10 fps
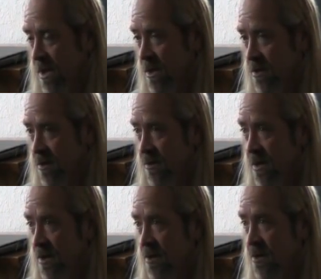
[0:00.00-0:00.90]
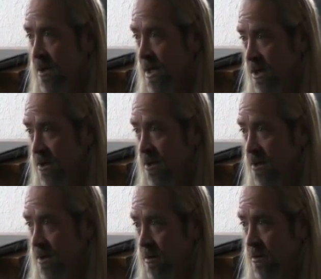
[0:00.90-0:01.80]
Because this
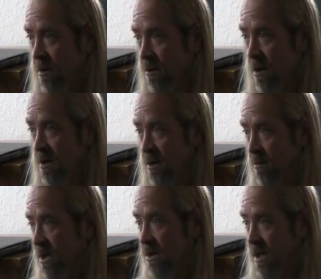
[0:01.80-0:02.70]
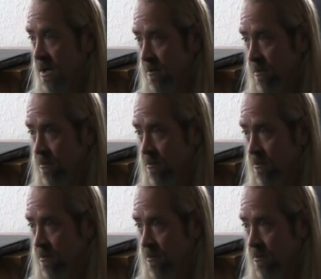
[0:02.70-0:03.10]
is the crux of the biscuit.